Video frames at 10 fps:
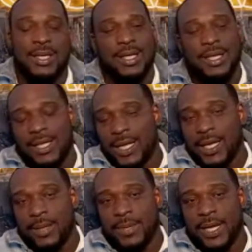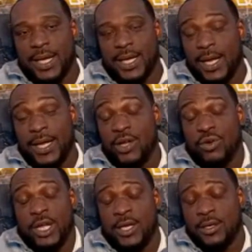Yeah, man. He on the
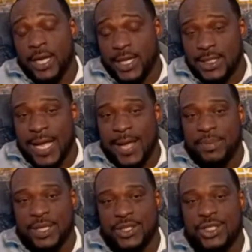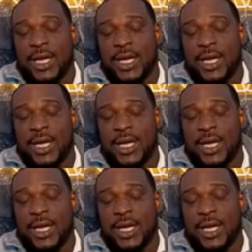internet typing this shit.